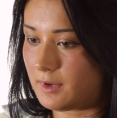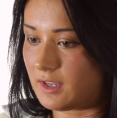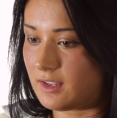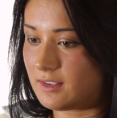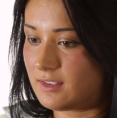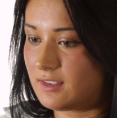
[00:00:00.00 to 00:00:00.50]

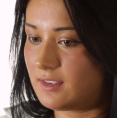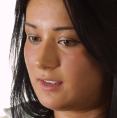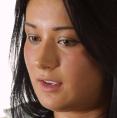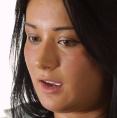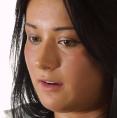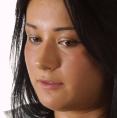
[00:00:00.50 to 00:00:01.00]
But
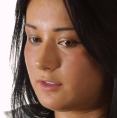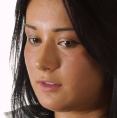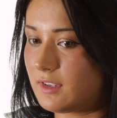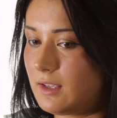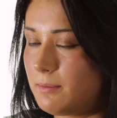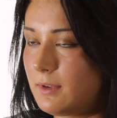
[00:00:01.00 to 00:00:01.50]

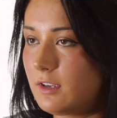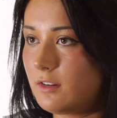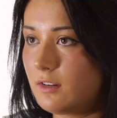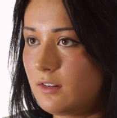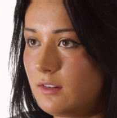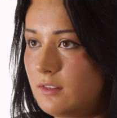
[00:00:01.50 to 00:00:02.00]
after keeping
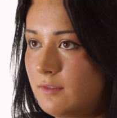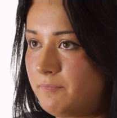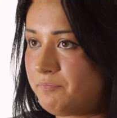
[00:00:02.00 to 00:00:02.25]
her,